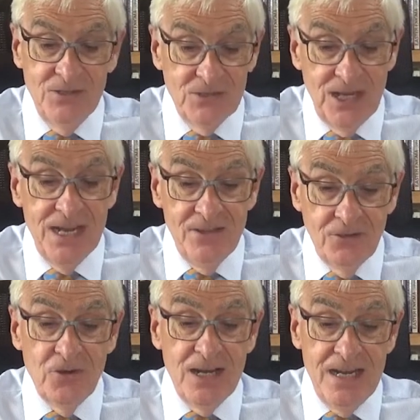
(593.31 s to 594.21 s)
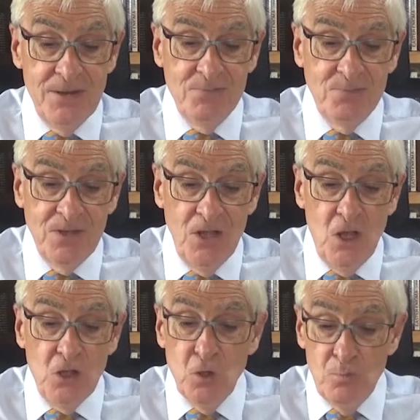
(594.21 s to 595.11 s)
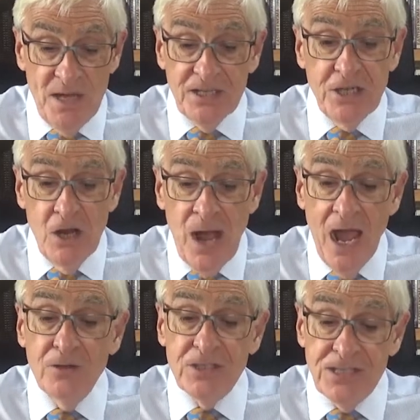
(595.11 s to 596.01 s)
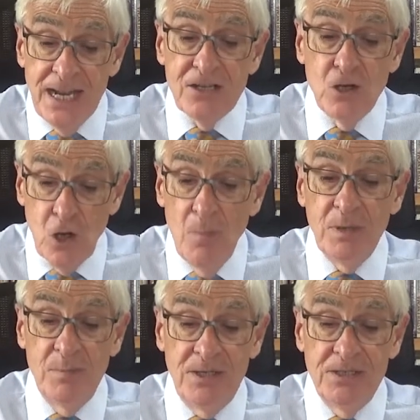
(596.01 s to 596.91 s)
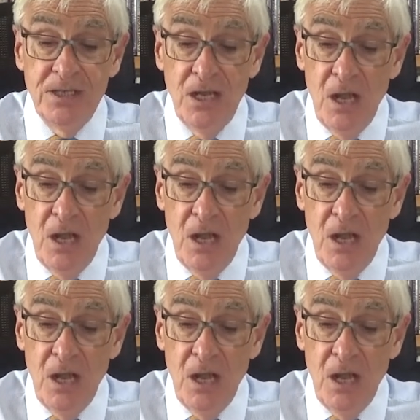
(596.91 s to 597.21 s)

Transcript: Day 3, "You'd better know how to take a compliment,